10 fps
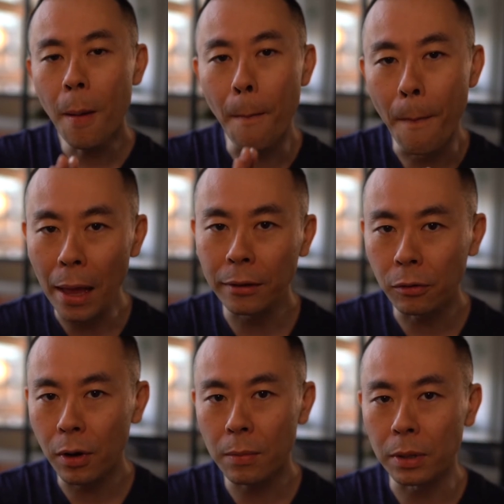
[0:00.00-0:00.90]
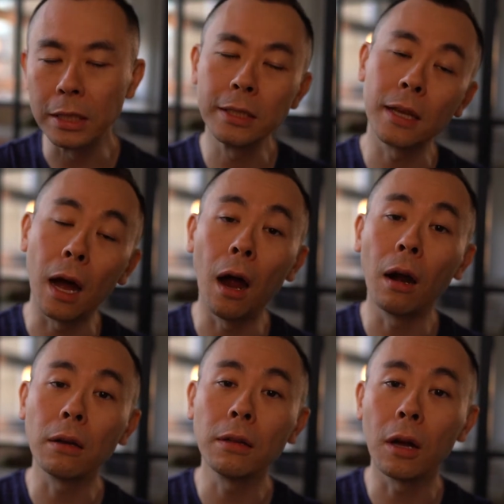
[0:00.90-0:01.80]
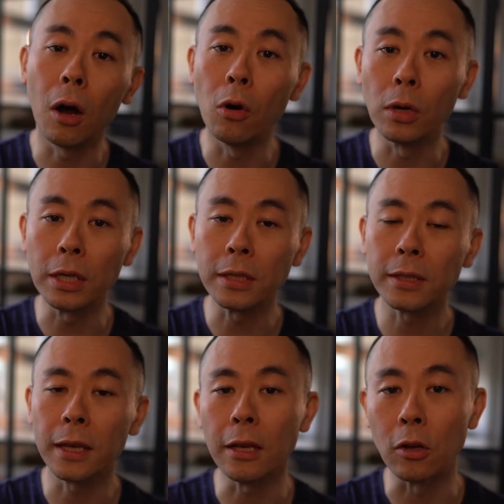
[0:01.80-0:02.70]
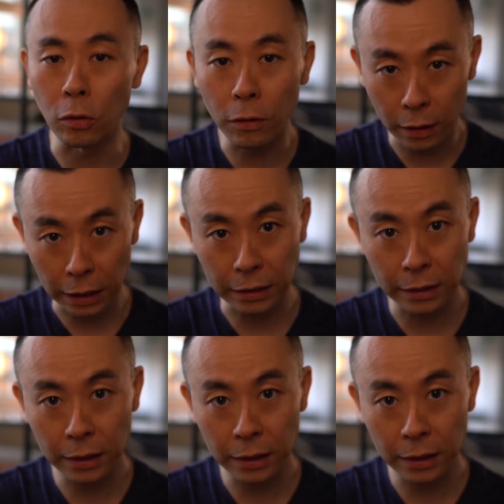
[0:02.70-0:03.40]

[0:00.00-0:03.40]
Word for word: mental ramblings aren't always a good thing